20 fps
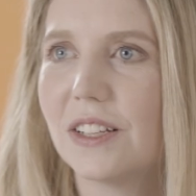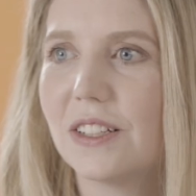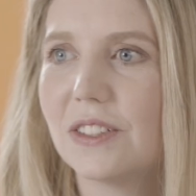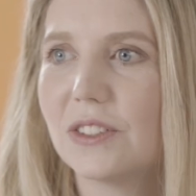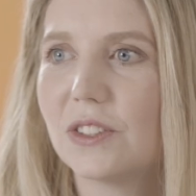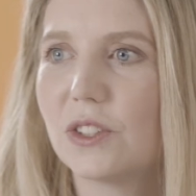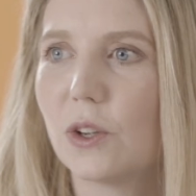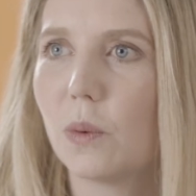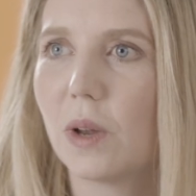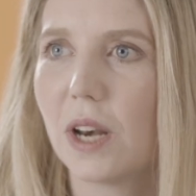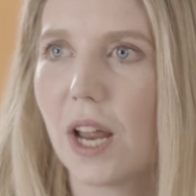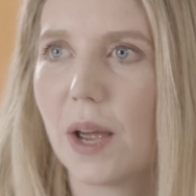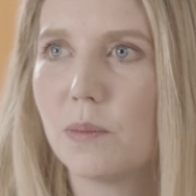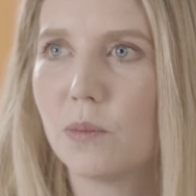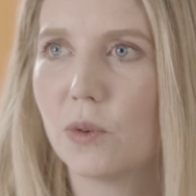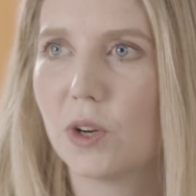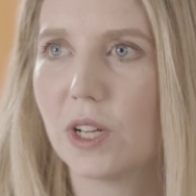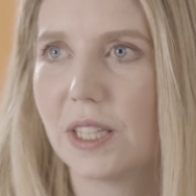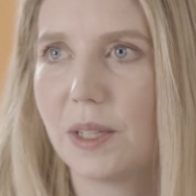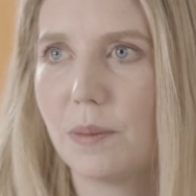So what
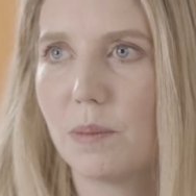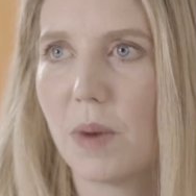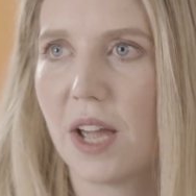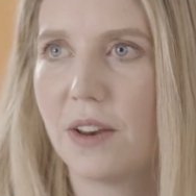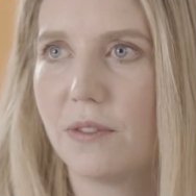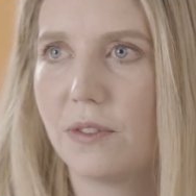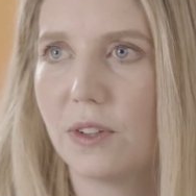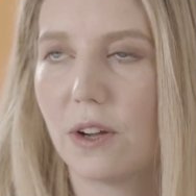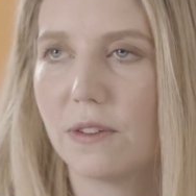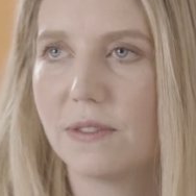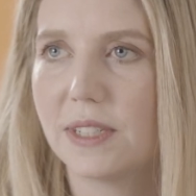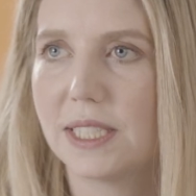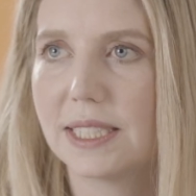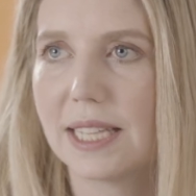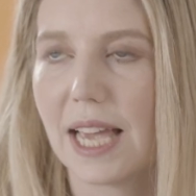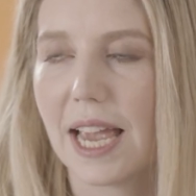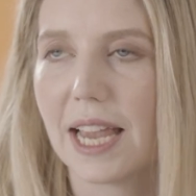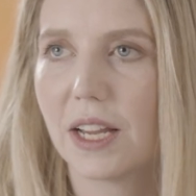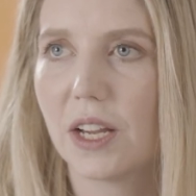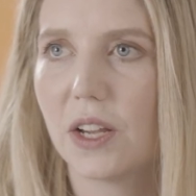I'm really mindful of is
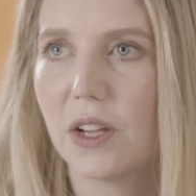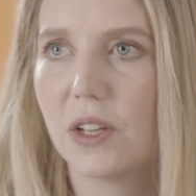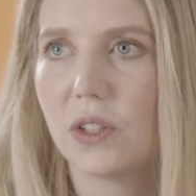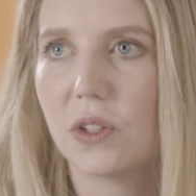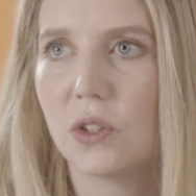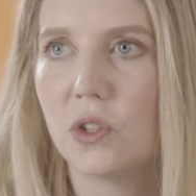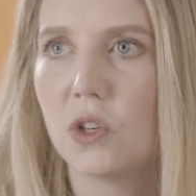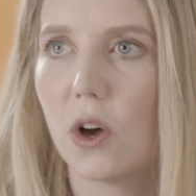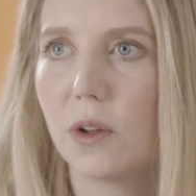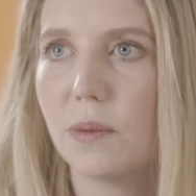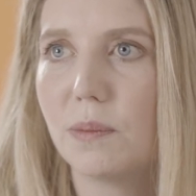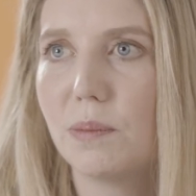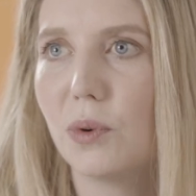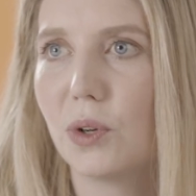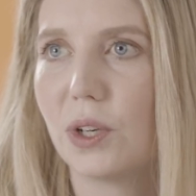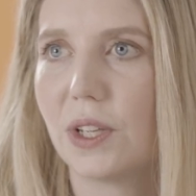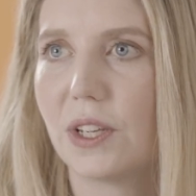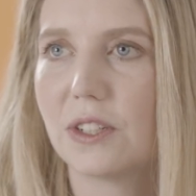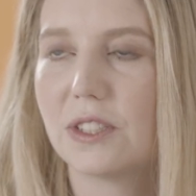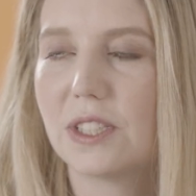like not
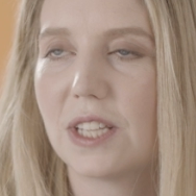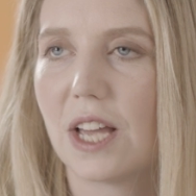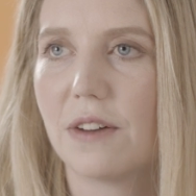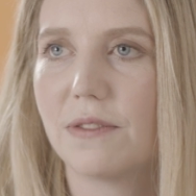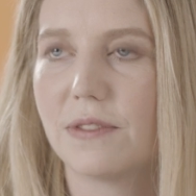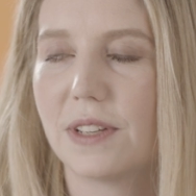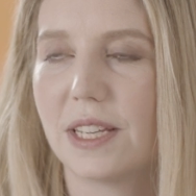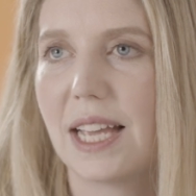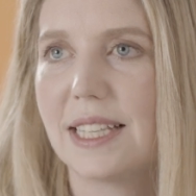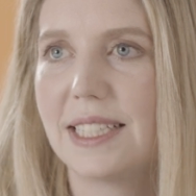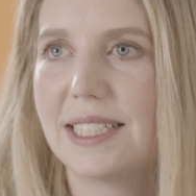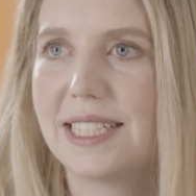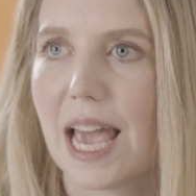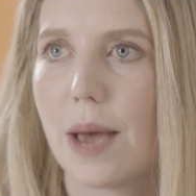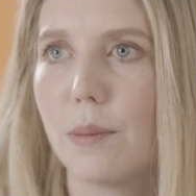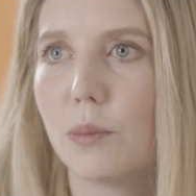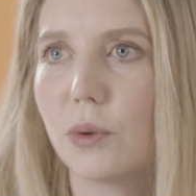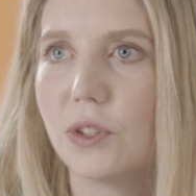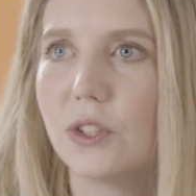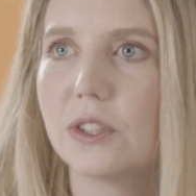putting yourself a
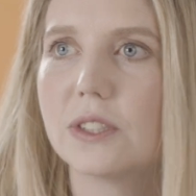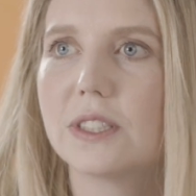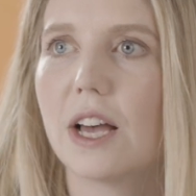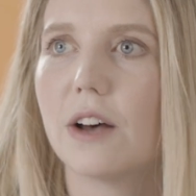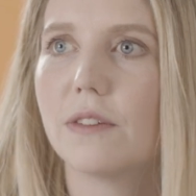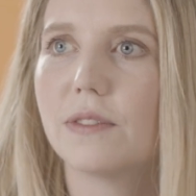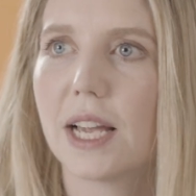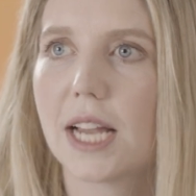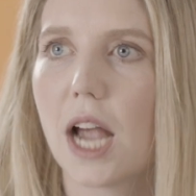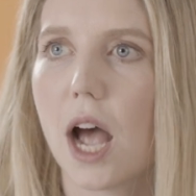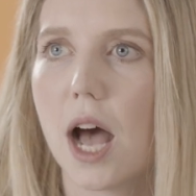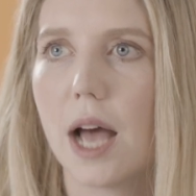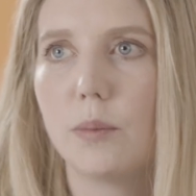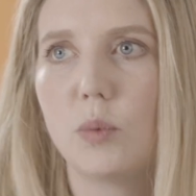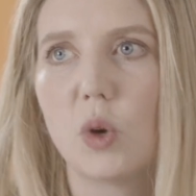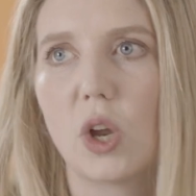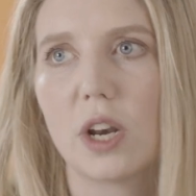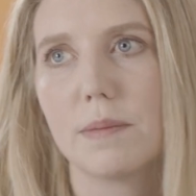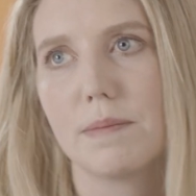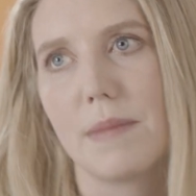stamp on yourself, like
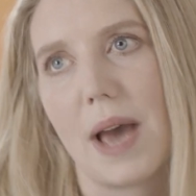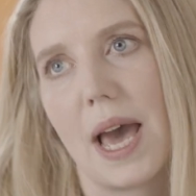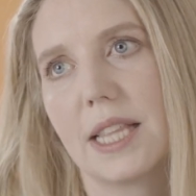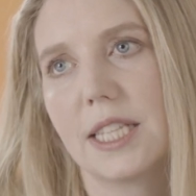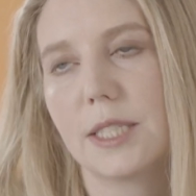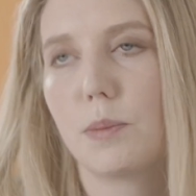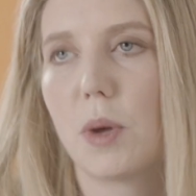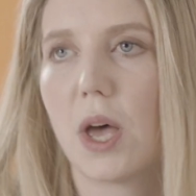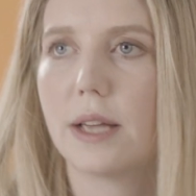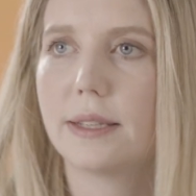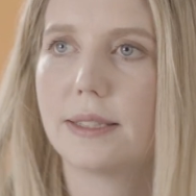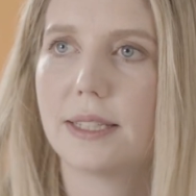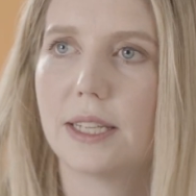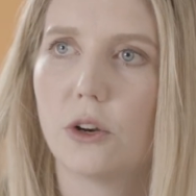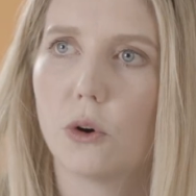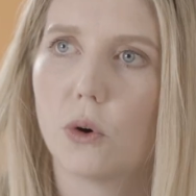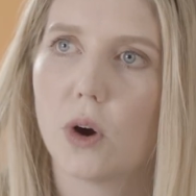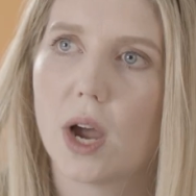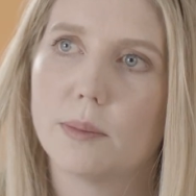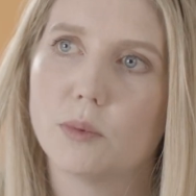I'm not a maths
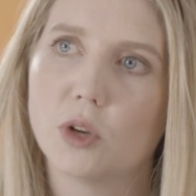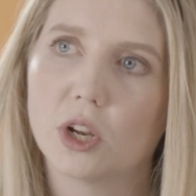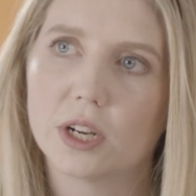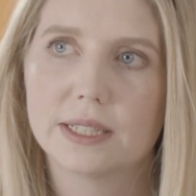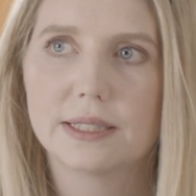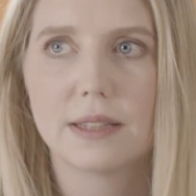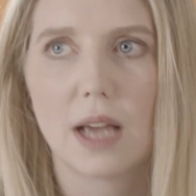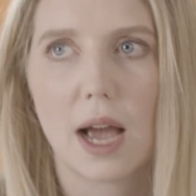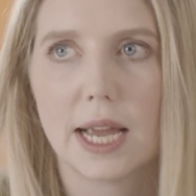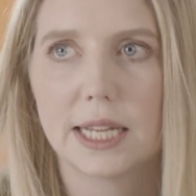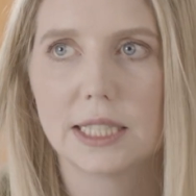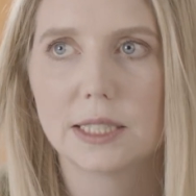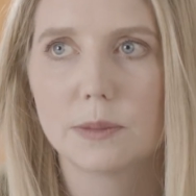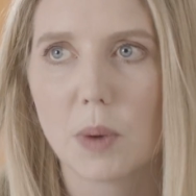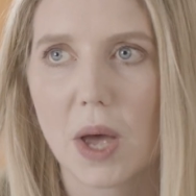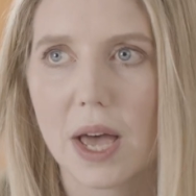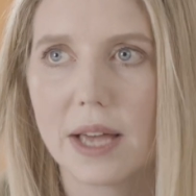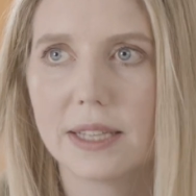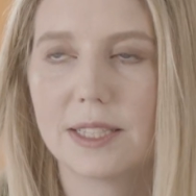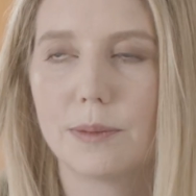person or I'm not a science
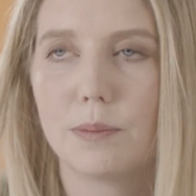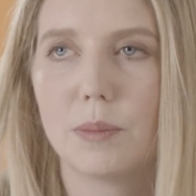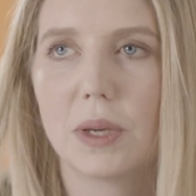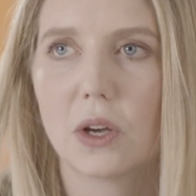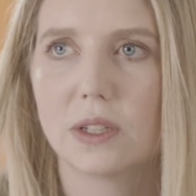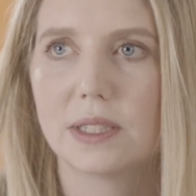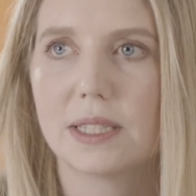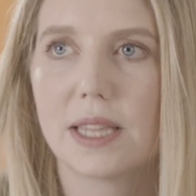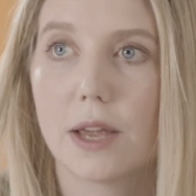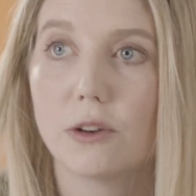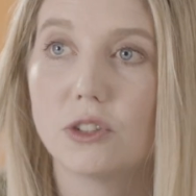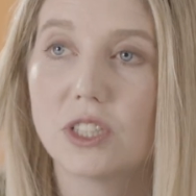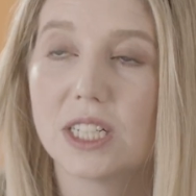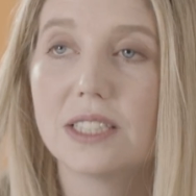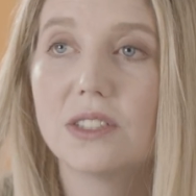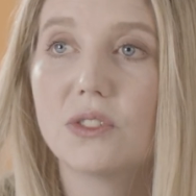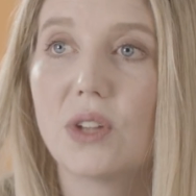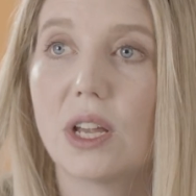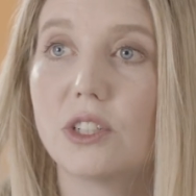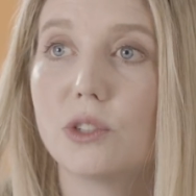person, because they're
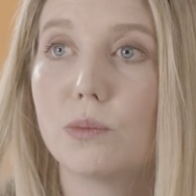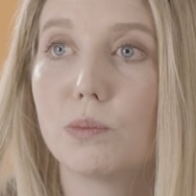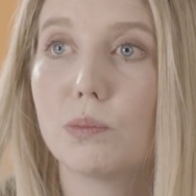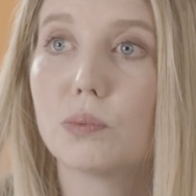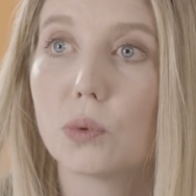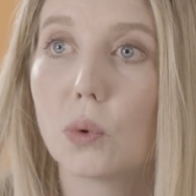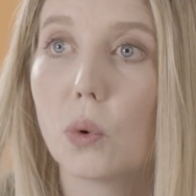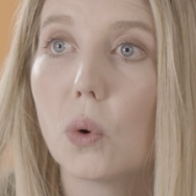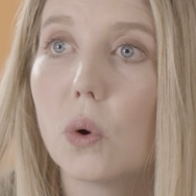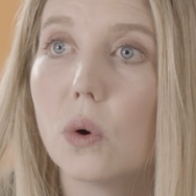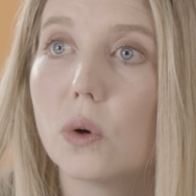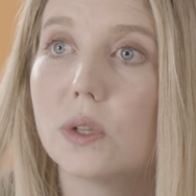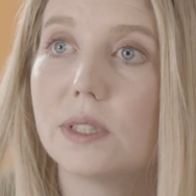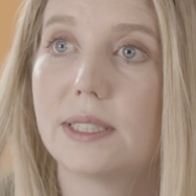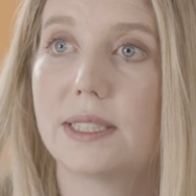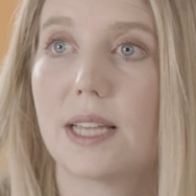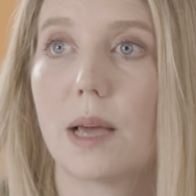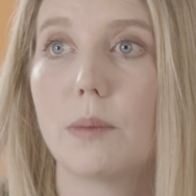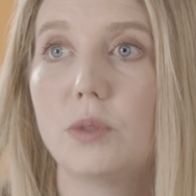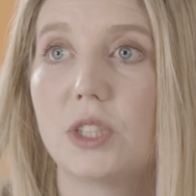just such broad
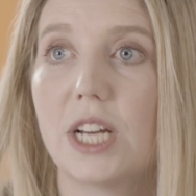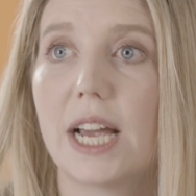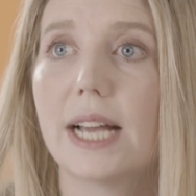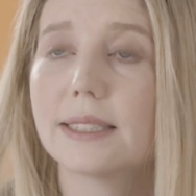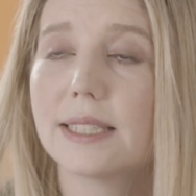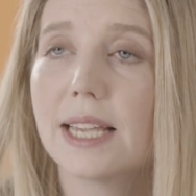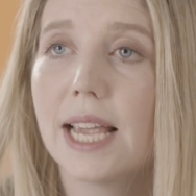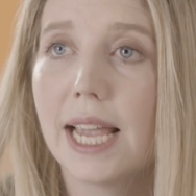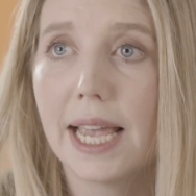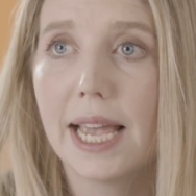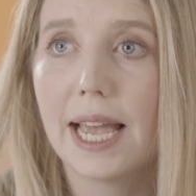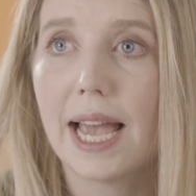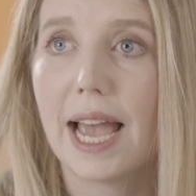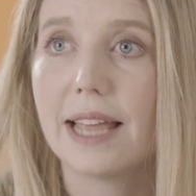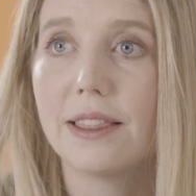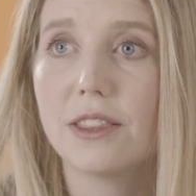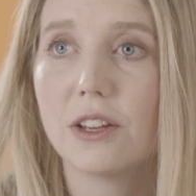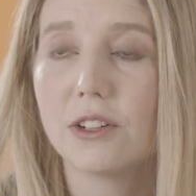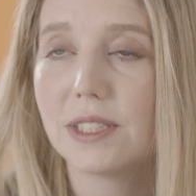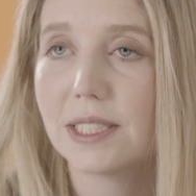subjects
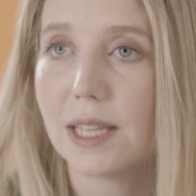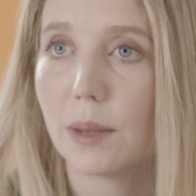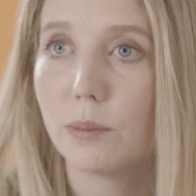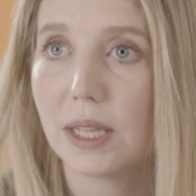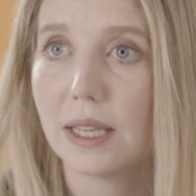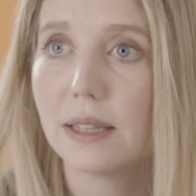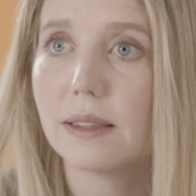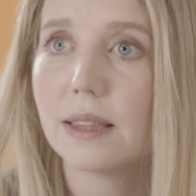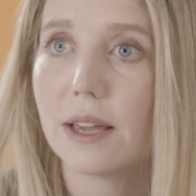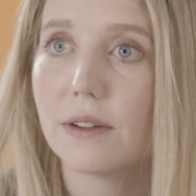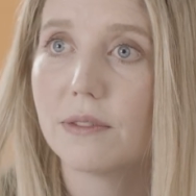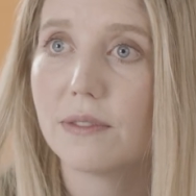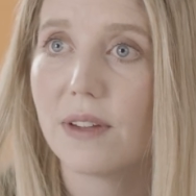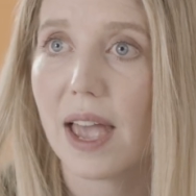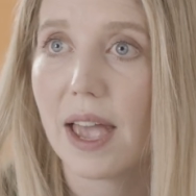and there's something there for